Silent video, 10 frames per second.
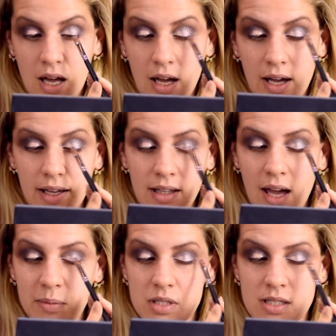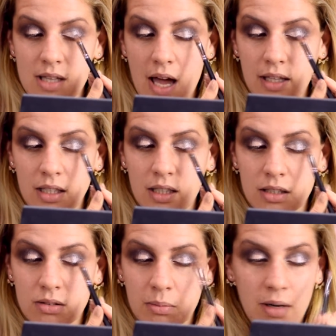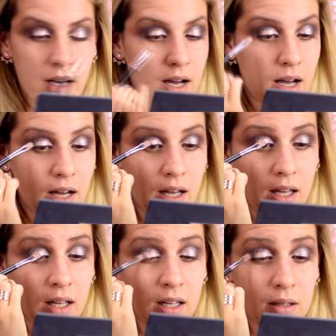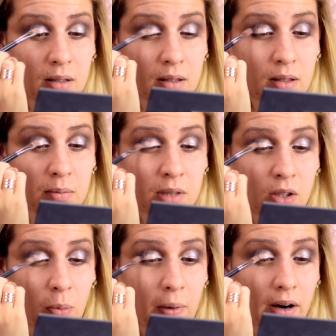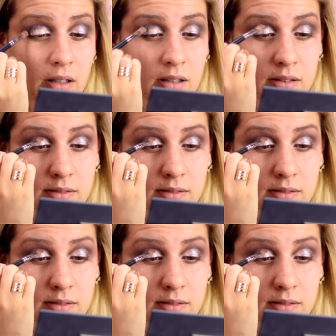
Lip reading: And I'm just adding to my middle part.